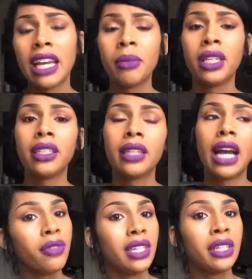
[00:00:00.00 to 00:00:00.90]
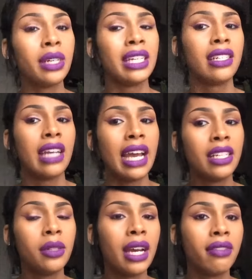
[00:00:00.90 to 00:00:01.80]
I mean, video, and I
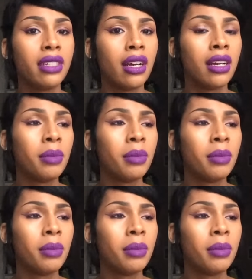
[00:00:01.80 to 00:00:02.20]
do have it.